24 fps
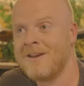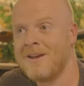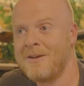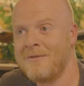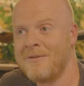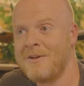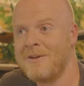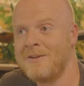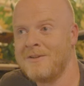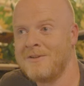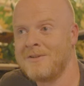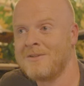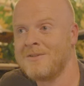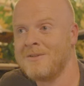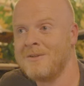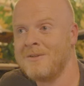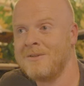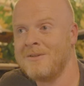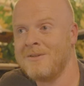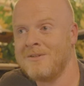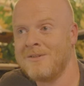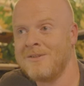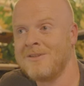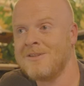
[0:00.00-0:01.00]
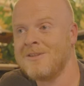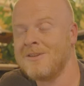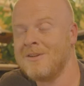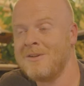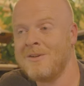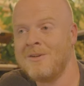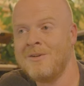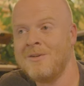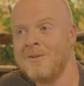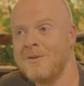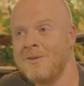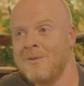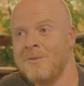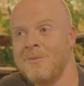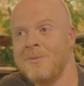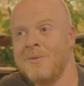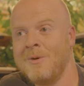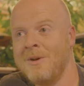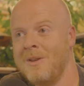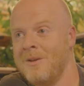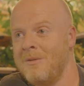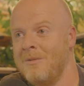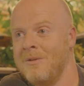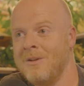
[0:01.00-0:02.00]
kind of on your shoulders. And so you're doing a
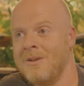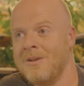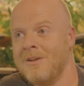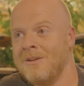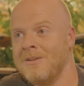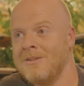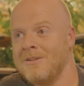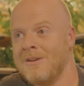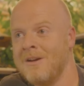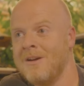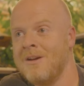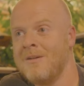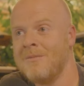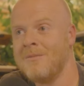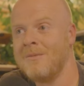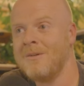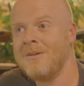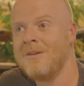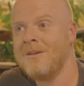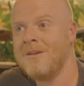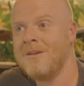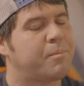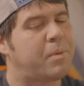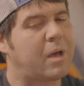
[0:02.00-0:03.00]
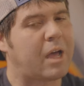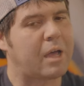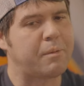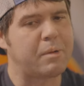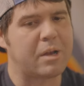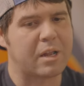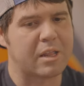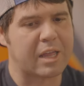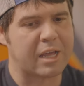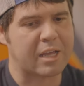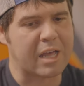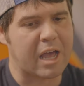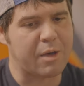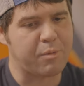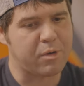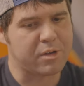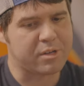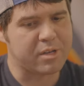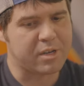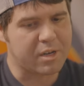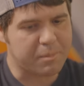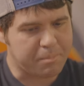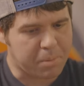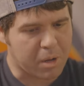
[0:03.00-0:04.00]
really, really good job. But I mean, like I
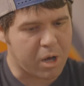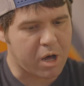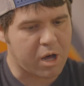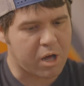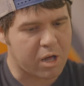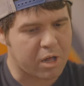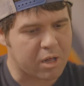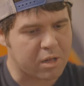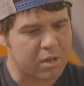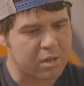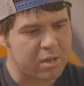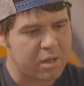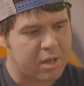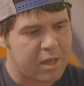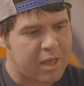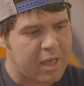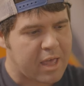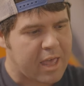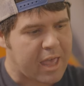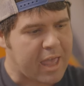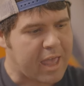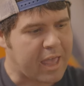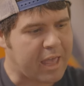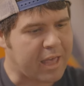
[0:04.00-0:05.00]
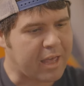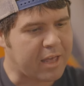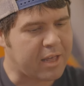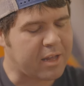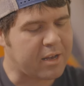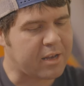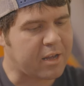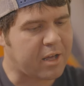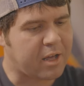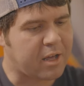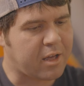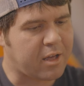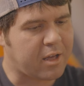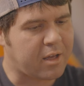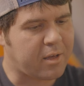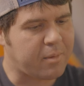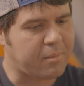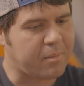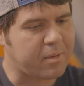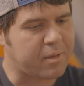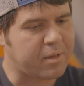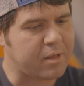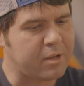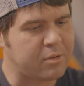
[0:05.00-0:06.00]
went to Nepal and
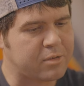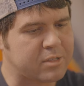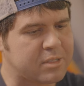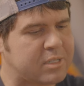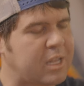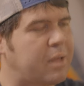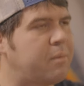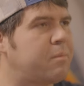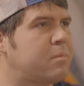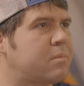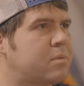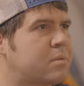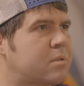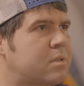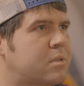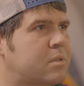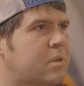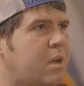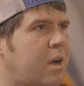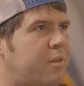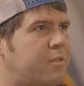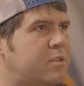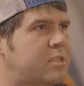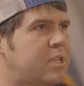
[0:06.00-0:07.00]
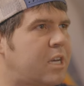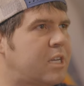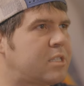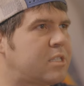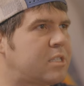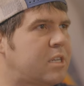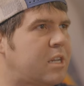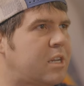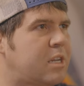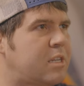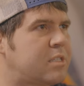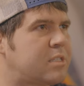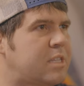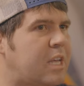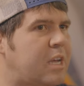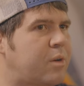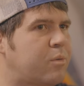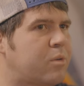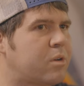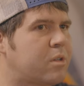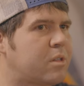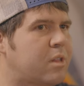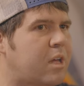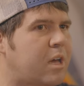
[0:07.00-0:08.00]
um, it was the same conversation is they
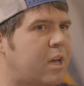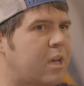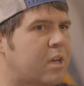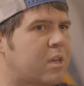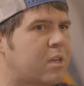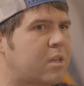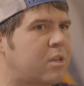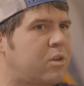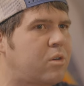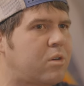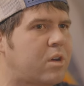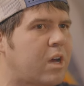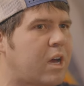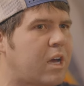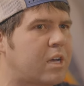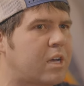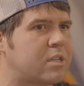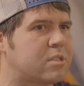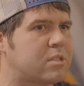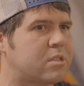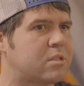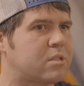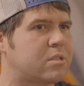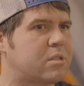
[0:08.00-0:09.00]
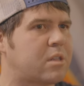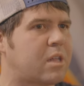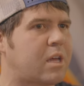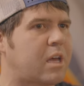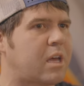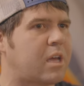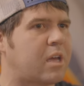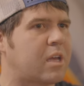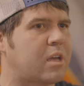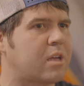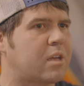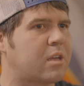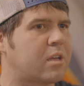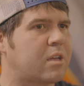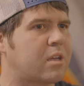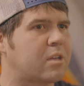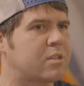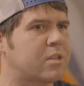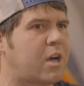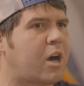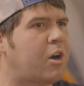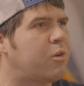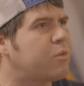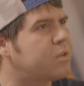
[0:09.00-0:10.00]
were like, you guys are like
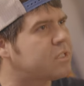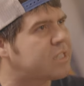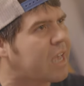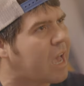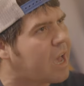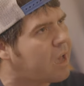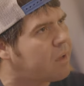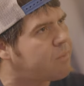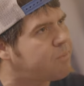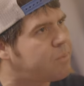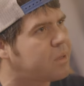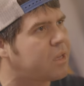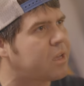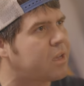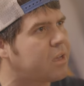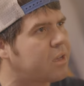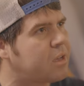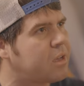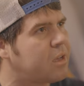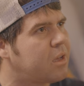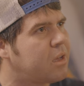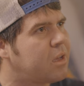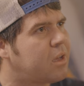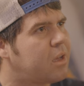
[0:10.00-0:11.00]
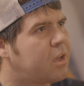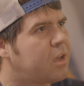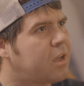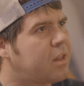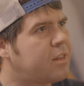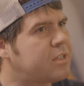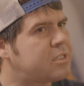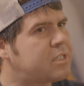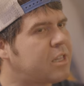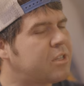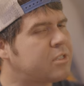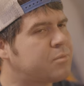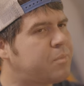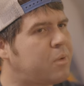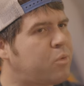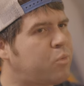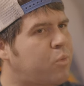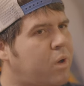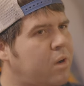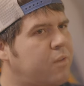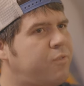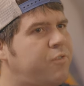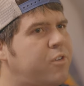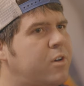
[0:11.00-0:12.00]
always happy. And they said, there's been
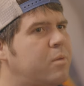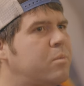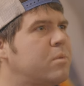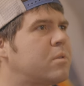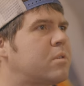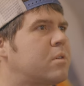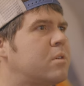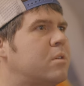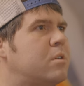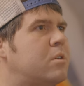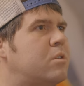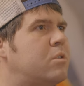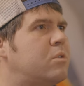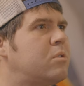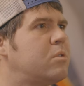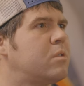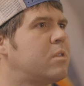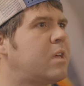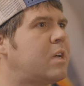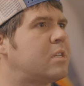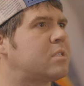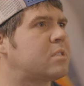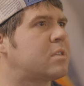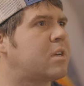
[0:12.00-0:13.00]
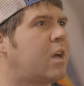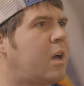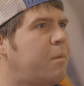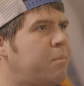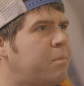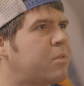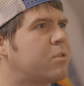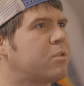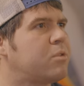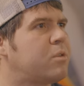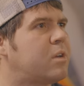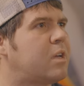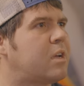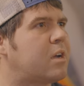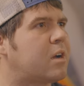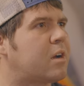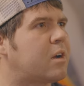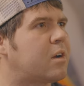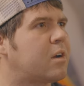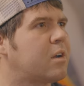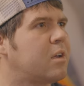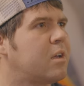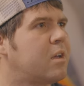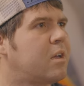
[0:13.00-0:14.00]
one film crew that's come through
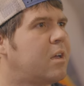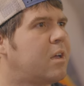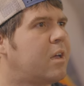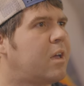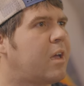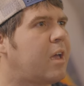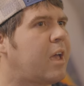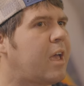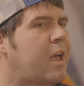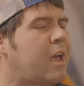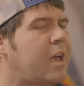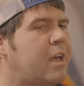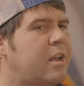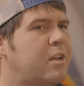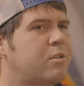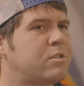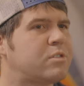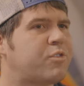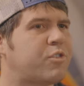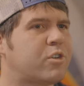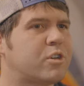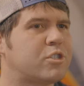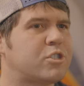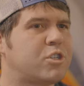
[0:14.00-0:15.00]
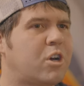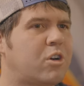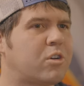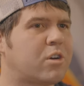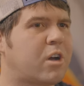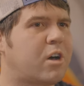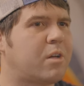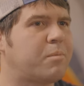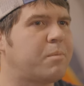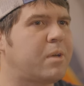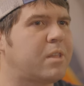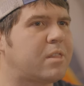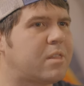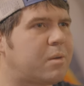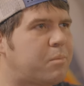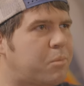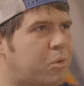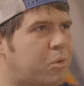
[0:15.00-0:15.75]
here and it was for a show called Meet the